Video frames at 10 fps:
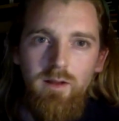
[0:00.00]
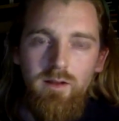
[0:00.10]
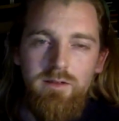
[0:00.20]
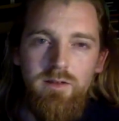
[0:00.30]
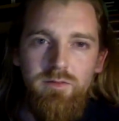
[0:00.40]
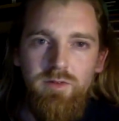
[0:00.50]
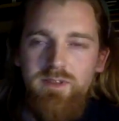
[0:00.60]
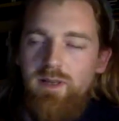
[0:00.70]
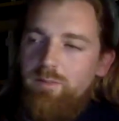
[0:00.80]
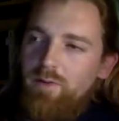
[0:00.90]
So, for
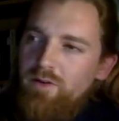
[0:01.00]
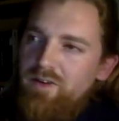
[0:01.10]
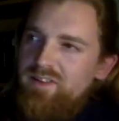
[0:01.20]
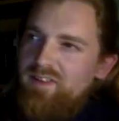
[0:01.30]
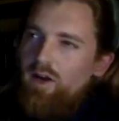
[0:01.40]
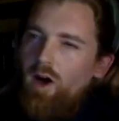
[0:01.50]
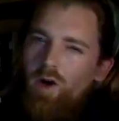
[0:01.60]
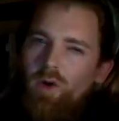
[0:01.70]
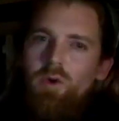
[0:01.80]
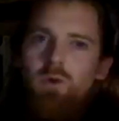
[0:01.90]
example, there is this
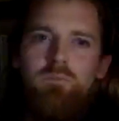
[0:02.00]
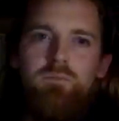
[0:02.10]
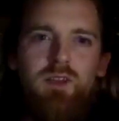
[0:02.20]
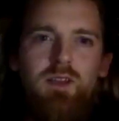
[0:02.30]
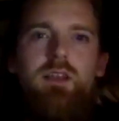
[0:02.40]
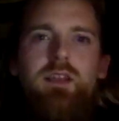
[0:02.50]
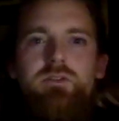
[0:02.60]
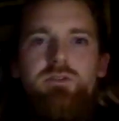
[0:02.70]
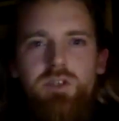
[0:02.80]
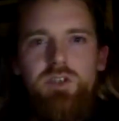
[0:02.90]
whole
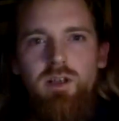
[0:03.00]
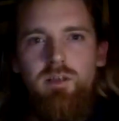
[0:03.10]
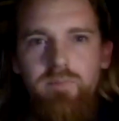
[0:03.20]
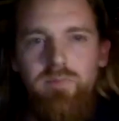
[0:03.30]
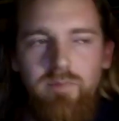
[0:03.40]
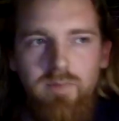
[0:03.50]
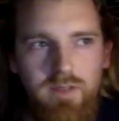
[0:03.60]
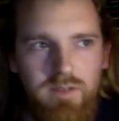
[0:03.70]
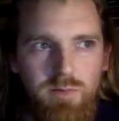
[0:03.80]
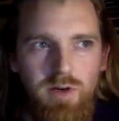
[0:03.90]
literature
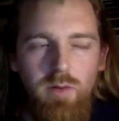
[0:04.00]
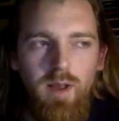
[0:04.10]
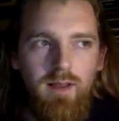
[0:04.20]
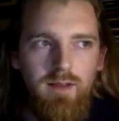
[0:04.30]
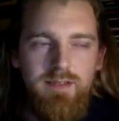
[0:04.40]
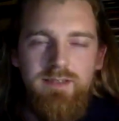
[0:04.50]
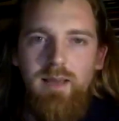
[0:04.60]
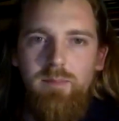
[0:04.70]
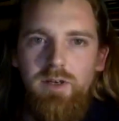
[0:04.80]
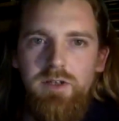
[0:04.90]
that's pretty well
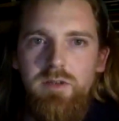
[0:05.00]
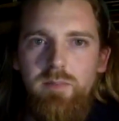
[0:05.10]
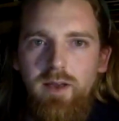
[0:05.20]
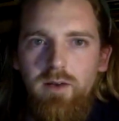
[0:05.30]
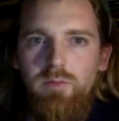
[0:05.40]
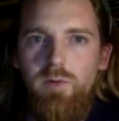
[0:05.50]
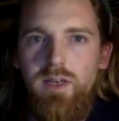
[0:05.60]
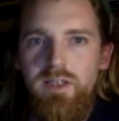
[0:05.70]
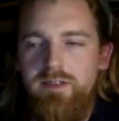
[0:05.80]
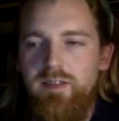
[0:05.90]
established about
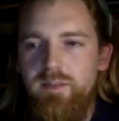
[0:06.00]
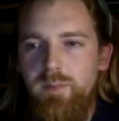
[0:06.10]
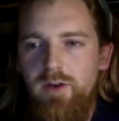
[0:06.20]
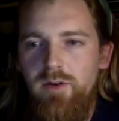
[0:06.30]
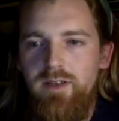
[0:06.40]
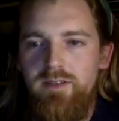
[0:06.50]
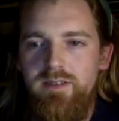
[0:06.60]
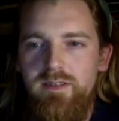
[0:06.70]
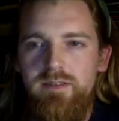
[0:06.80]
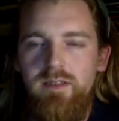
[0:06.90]
religious
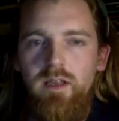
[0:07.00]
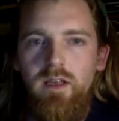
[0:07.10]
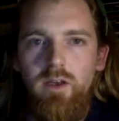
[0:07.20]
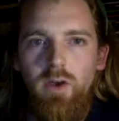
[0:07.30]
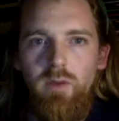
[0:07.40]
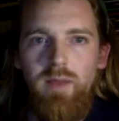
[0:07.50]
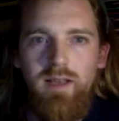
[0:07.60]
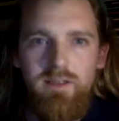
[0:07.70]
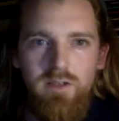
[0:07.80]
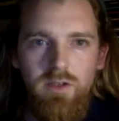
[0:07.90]
experiences, going
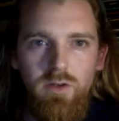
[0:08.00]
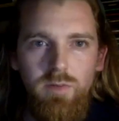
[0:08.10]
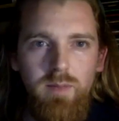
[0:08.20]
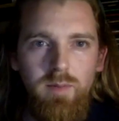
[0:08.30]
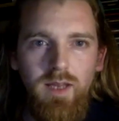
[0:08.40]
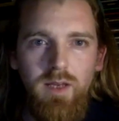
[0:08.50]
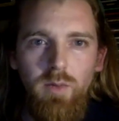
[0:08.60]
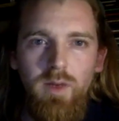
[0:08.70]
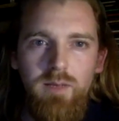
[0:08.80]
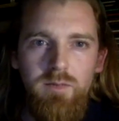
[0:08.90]
back to people like
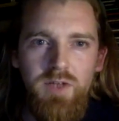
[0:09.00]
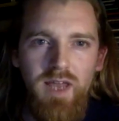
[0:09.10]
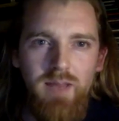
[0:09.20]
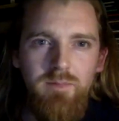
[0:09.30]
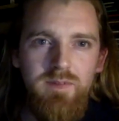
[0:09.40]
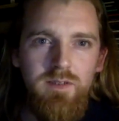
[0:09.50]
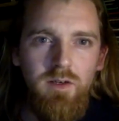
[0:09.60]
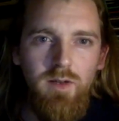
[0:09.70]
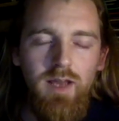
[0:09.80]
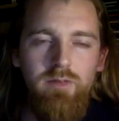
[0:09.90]
William James, and you
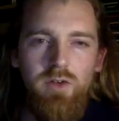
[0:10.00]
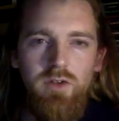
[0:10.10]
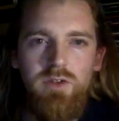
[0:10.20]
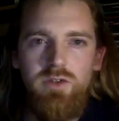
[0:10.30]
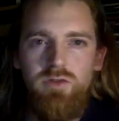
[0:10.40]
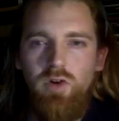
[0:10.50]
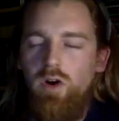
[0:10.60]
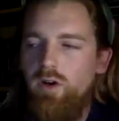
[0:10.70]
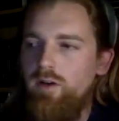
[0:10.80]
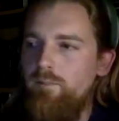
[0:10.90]
know, they have a good,
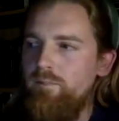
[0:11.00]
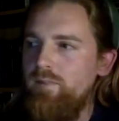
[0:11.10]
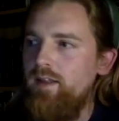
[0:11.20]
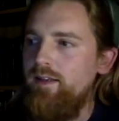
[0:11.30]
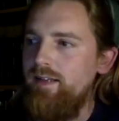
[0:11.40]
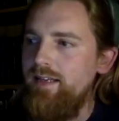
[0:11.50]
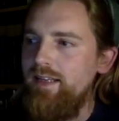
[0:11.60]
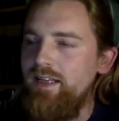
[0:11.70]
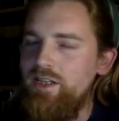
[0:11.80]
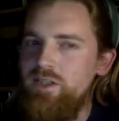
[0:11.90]
strong
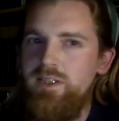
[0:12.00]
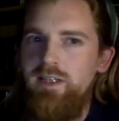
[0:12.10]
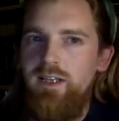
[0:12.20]
lineage.